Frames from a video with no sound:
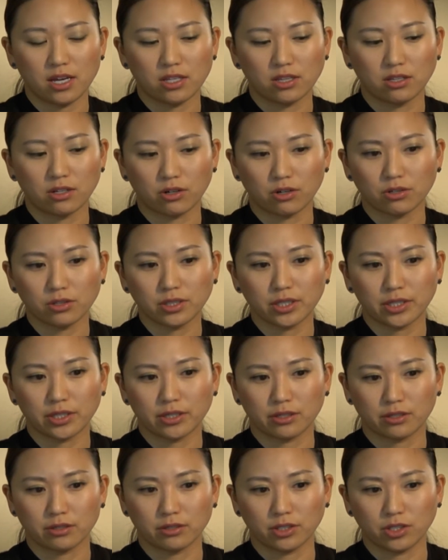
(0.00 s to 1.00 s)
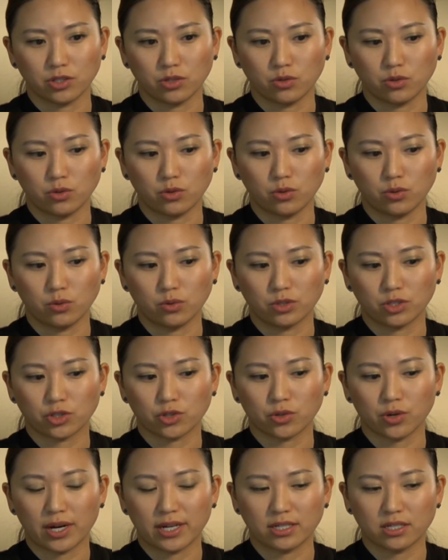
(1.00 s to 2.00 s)
the earlier you
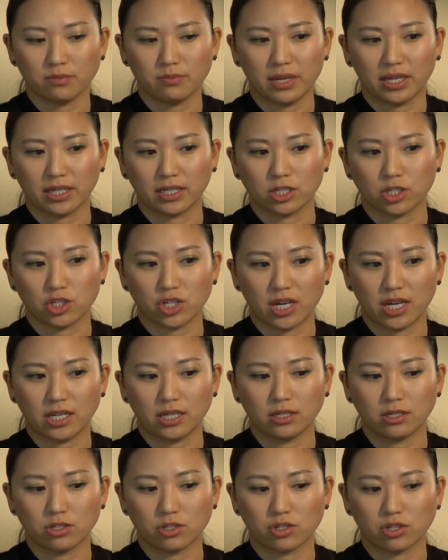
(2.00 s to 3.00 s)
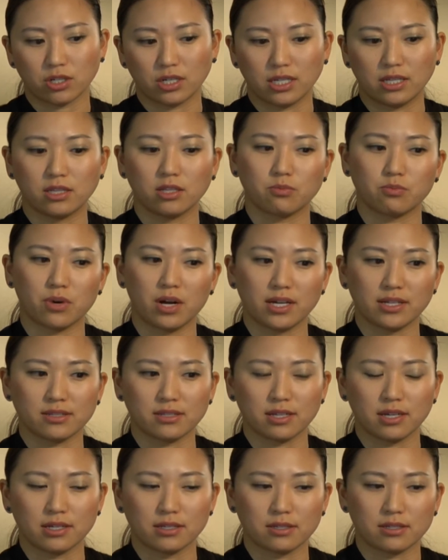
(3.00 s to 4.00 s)
try to make a change in the
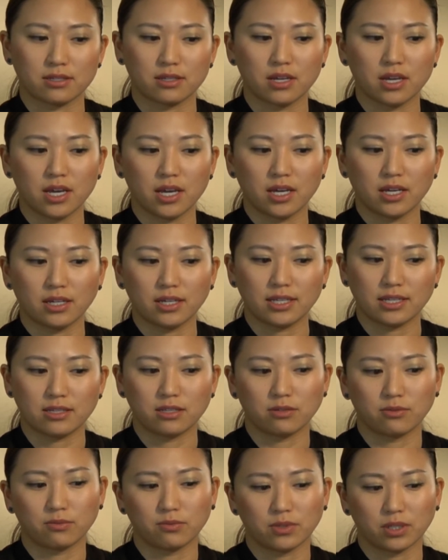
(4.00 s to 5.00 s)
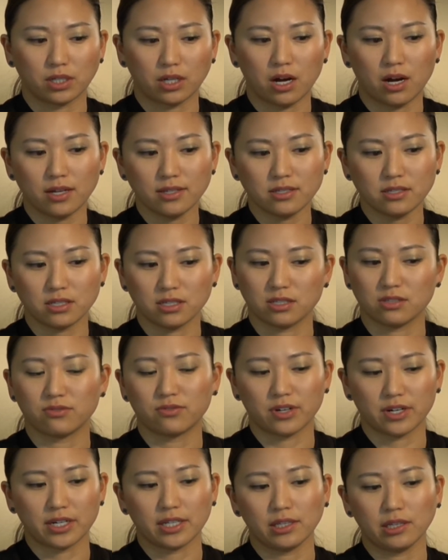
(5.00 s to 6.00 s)
process, the cost is
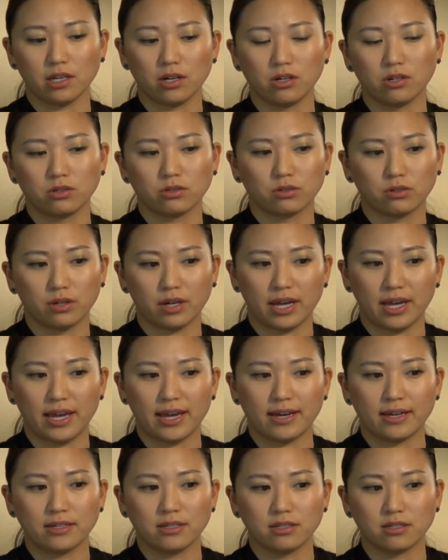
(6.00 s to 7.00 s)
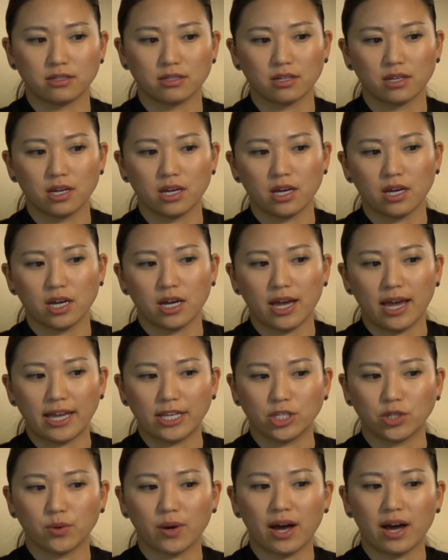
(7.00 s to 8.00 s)
very low, and
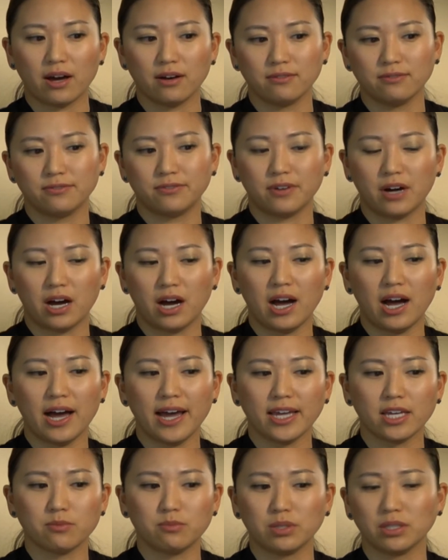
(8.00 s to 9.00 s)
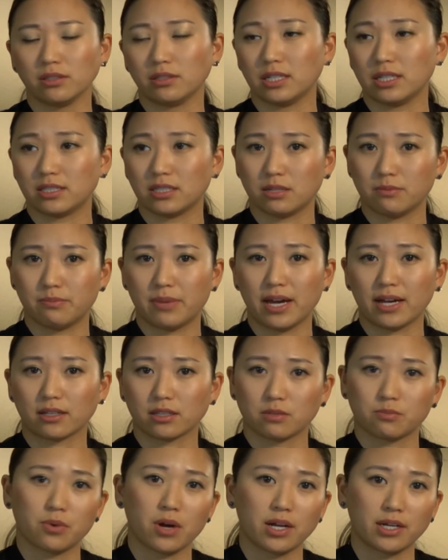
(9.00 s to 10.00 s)
you have a high ability to
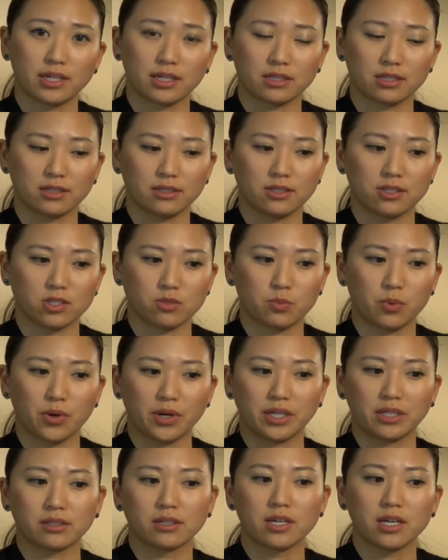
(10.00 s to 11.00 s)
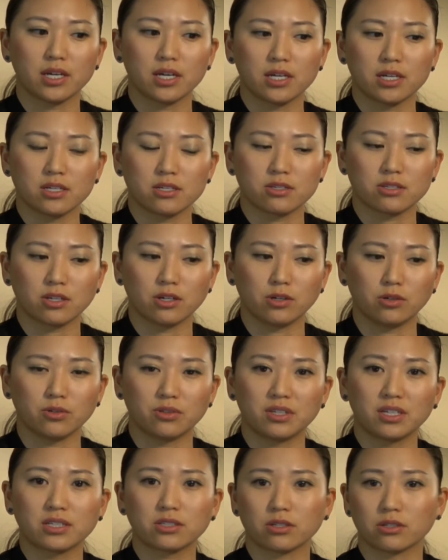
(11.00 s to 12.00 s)
impact the product at this point. So
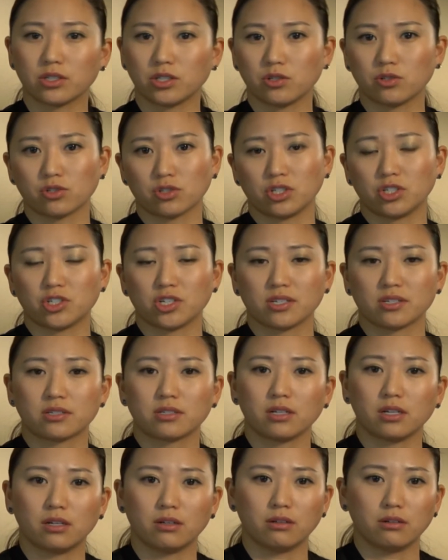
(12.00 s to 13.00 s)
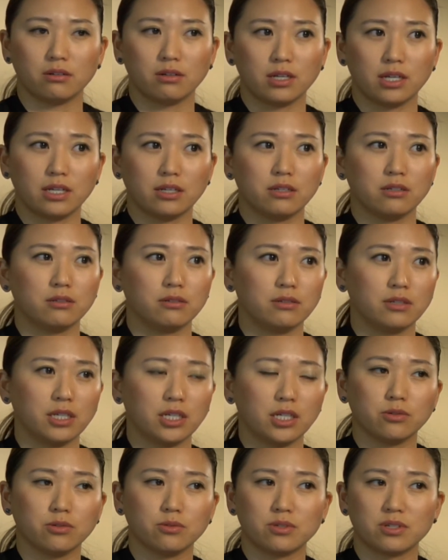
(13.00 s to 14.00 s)
things are usually just in
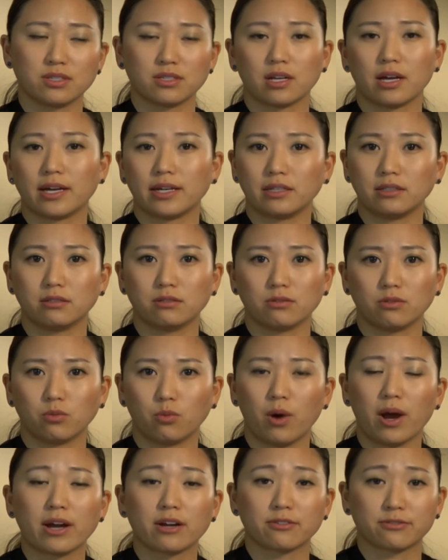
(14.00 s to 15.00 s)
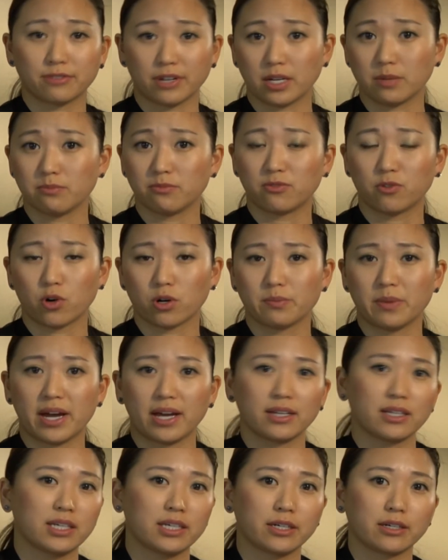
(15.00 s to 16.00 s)
design wireframe
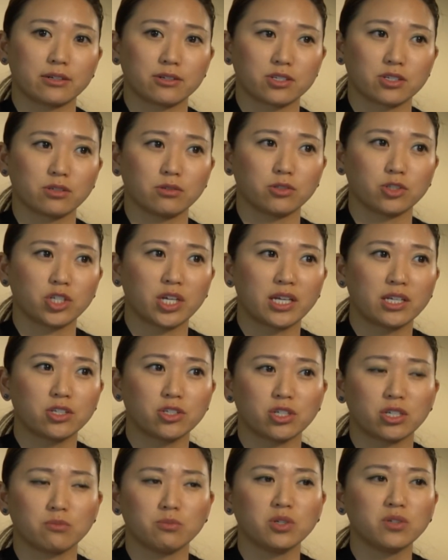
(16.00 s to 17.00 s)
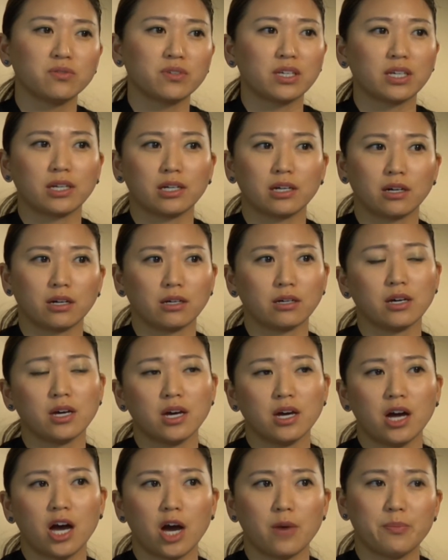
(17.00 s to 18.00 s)
format here. So moving a
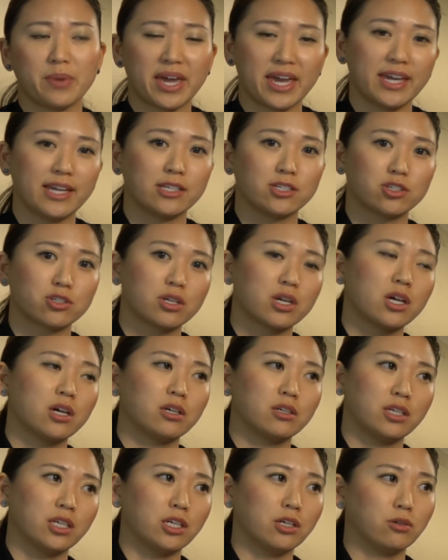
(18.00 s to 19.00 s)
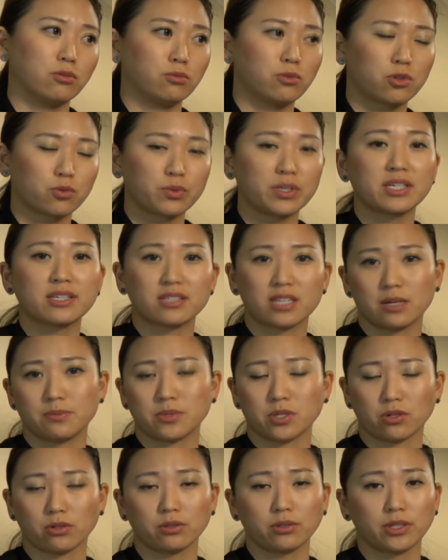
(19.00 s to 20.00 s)
page 3
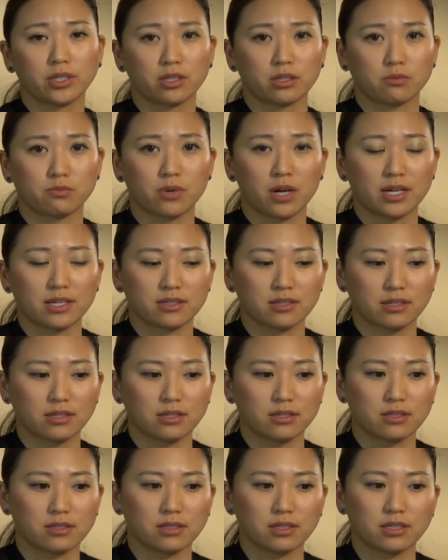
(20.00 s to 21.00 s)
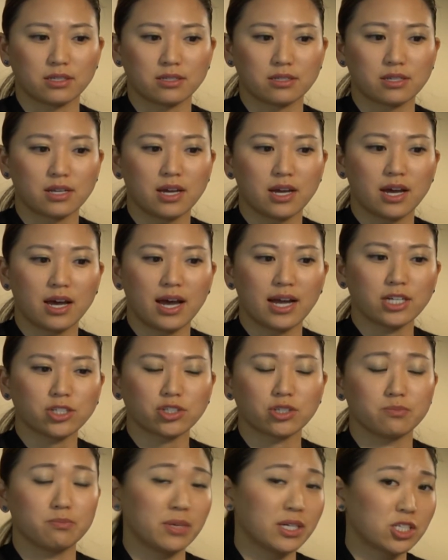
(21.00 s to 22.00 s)
steps early in the process is
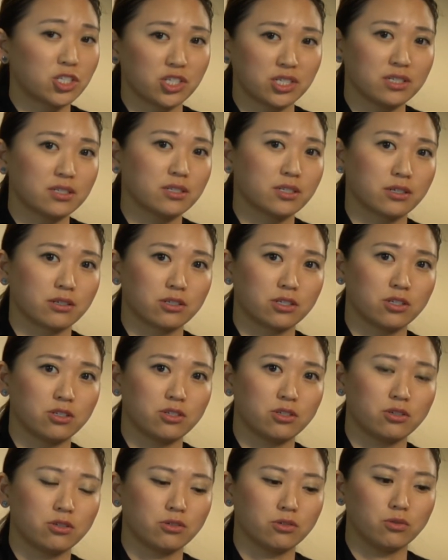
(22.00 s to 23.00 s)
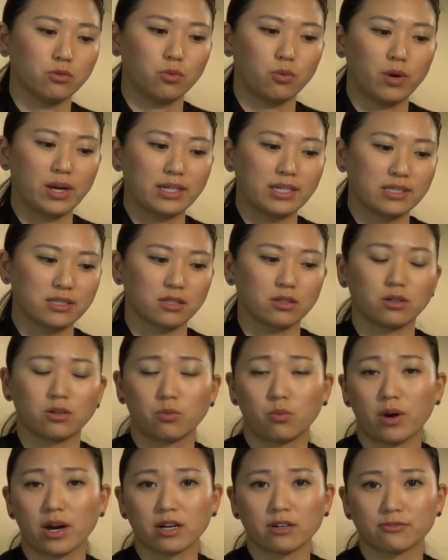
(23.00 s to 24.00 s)
actually much easier to do when it's in a
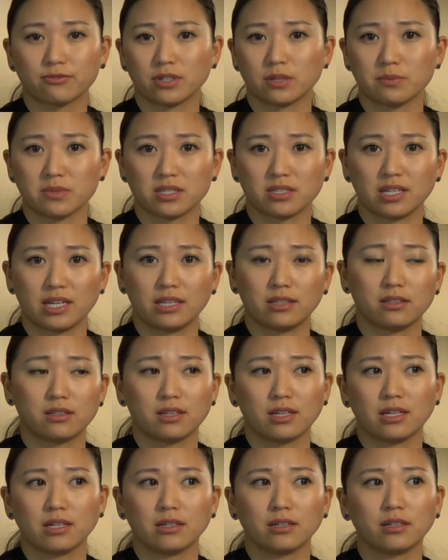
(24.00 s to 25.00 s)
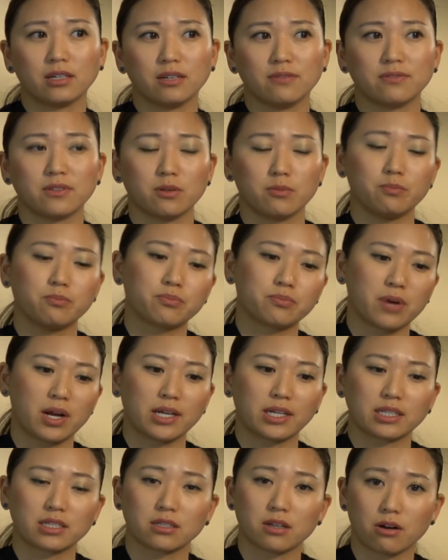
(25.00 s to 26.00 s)
wireframe state than if the
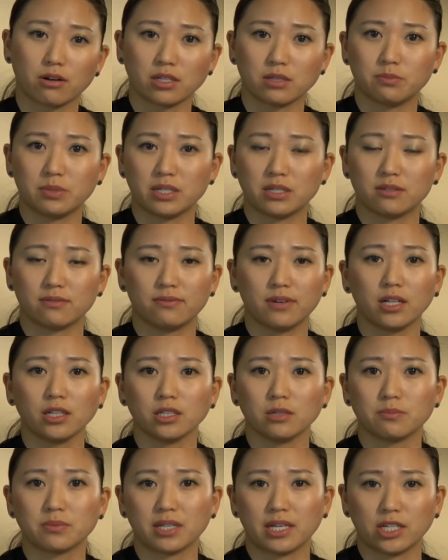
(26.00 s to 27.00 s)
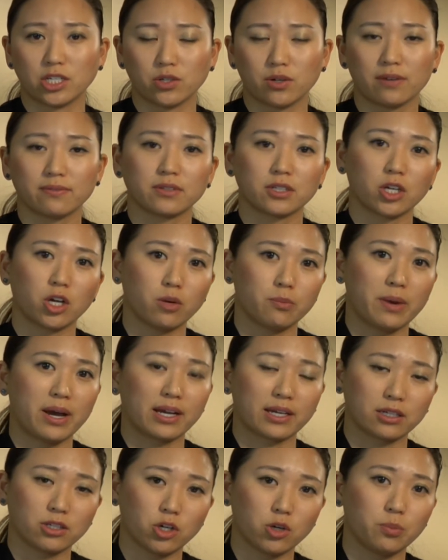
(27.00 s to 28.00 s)
product had already been developed and you have to go
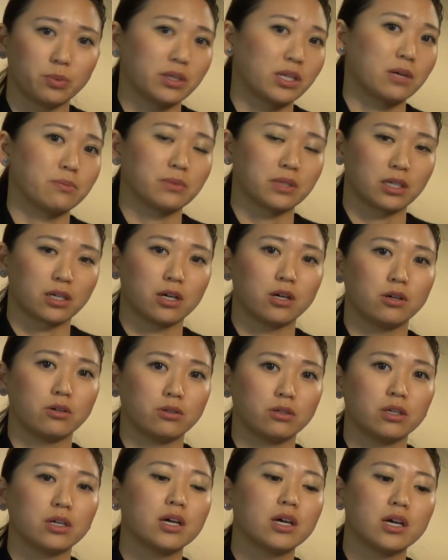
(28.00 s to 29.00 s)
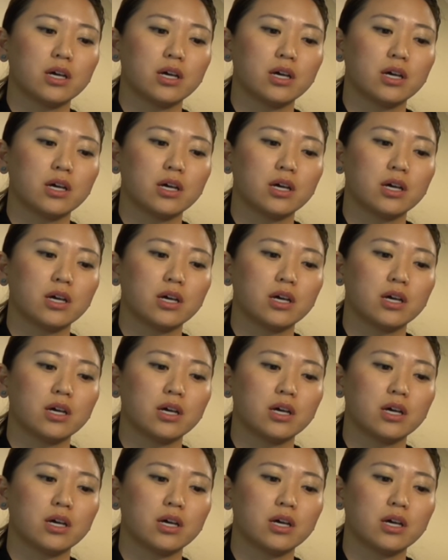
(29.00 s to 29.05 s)
back and open up the code